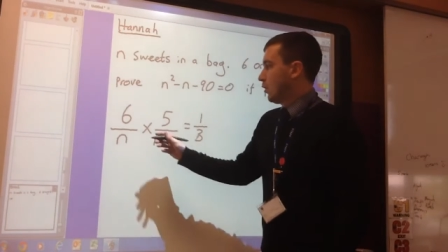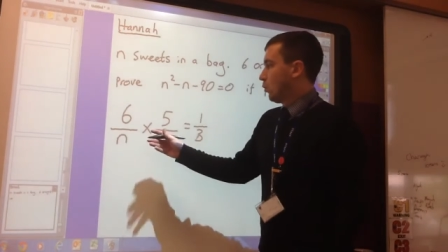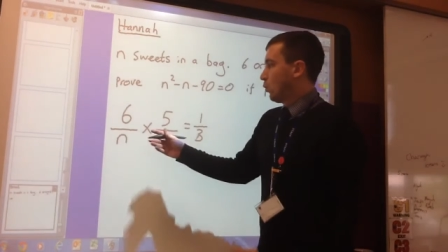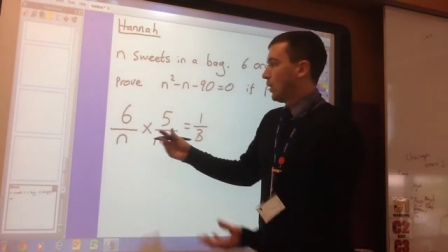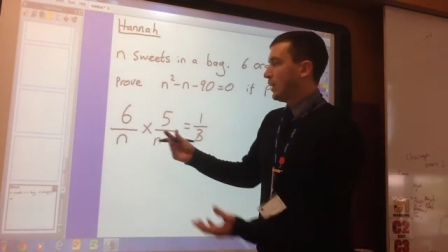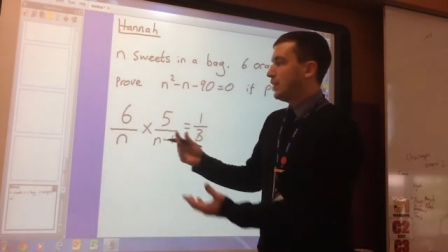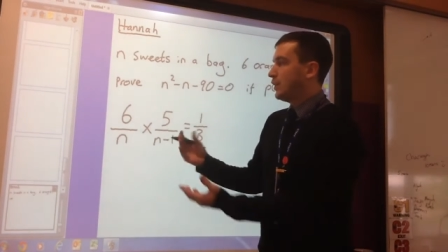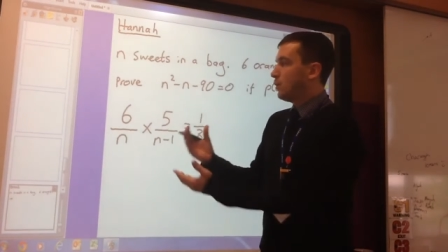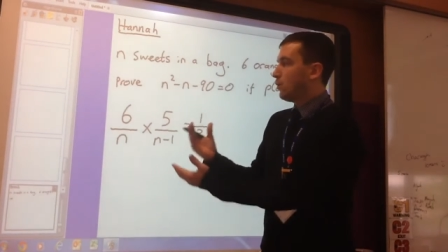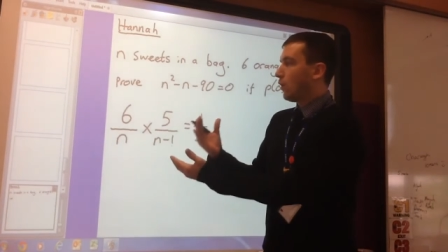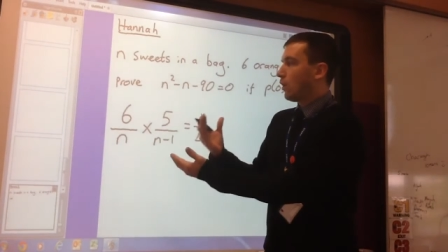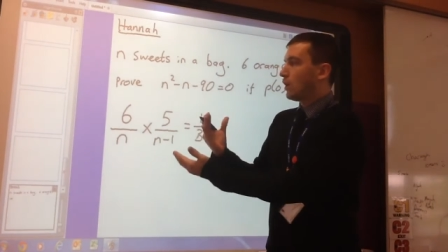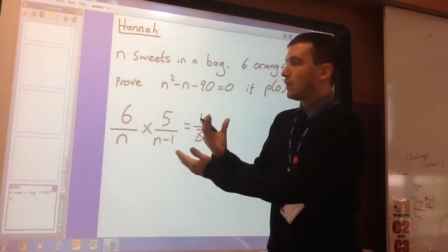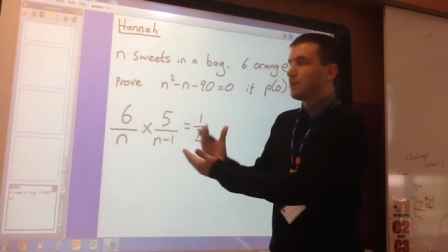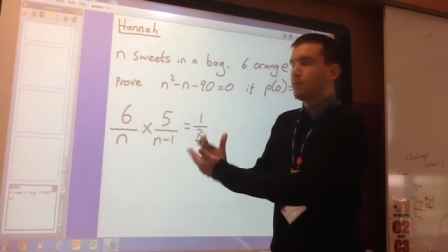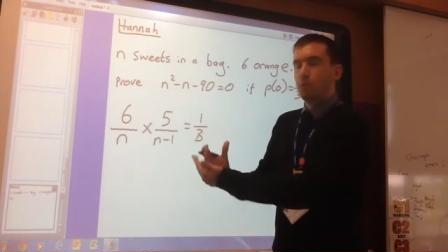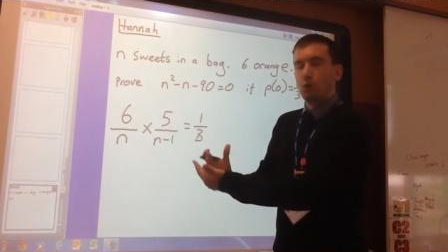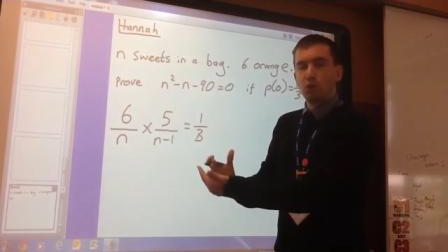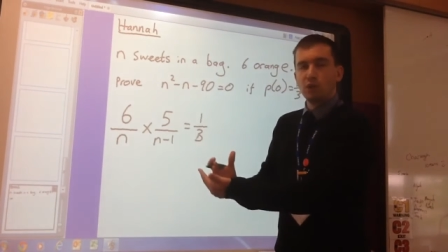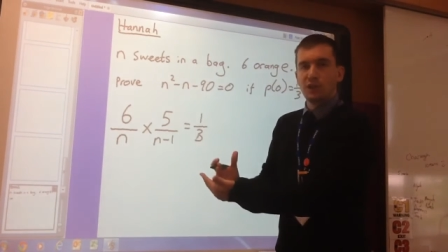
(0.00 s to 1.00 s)
When you
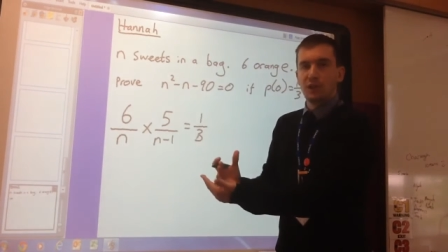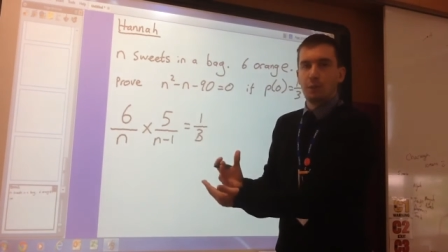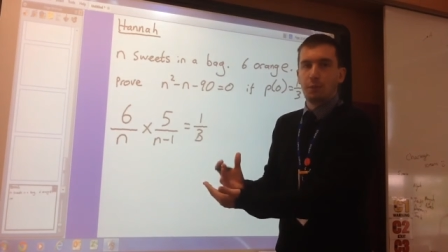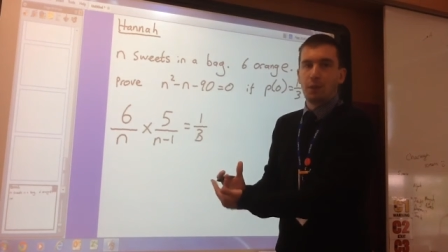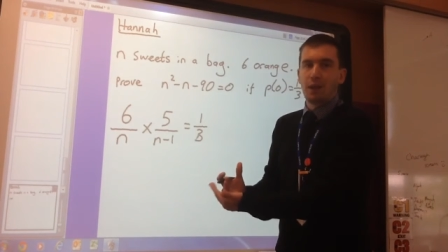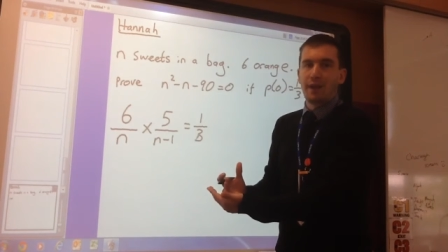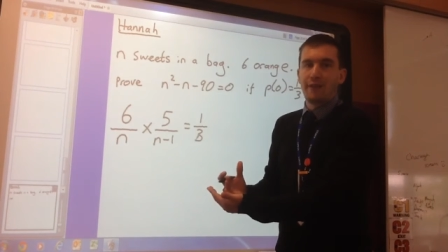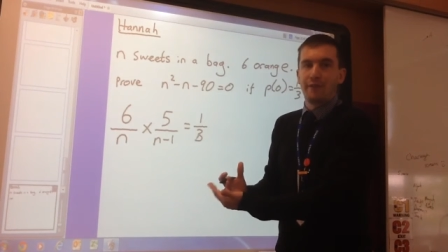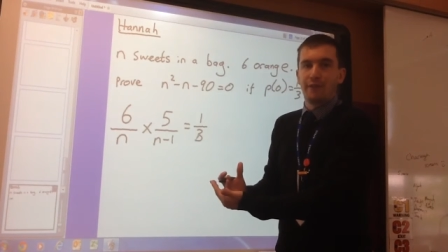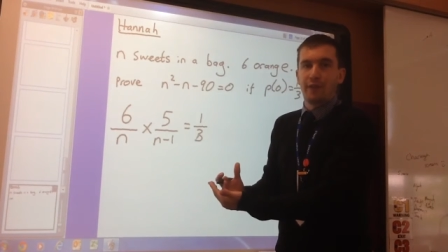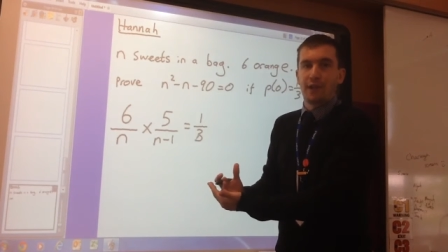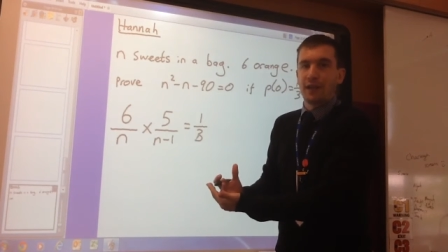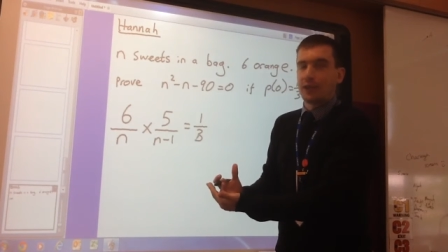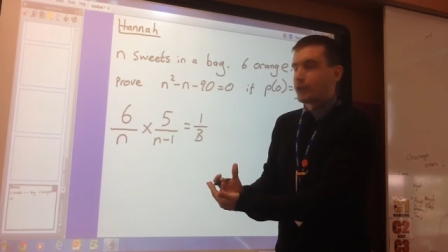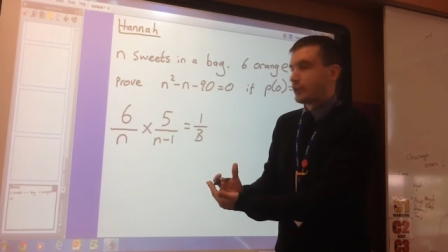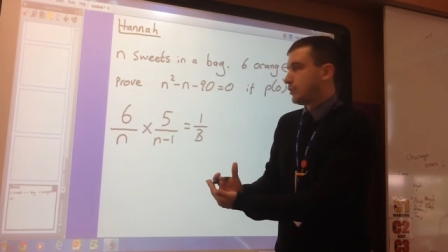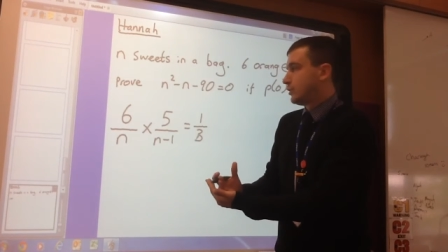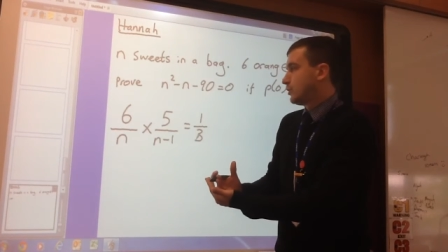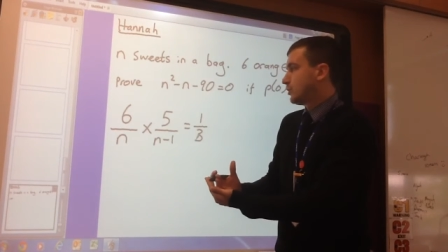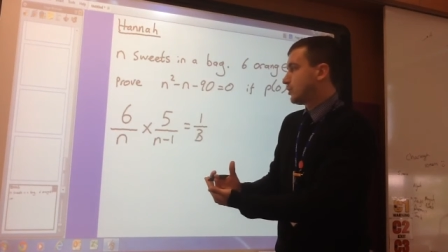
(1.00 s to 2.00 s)
are multiplying
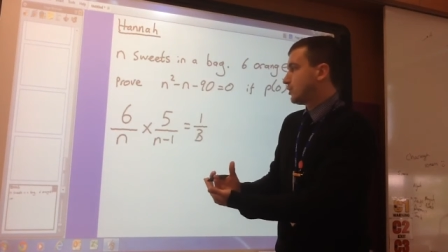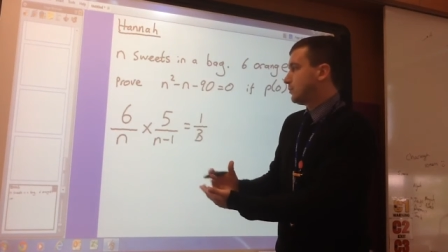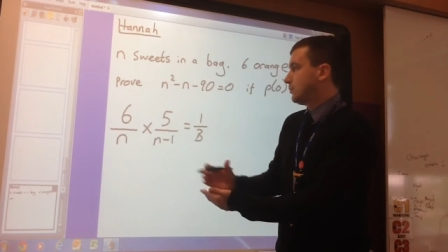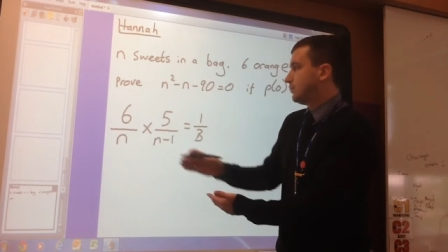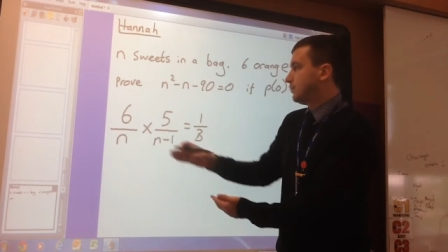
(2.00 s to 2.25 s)
fractions,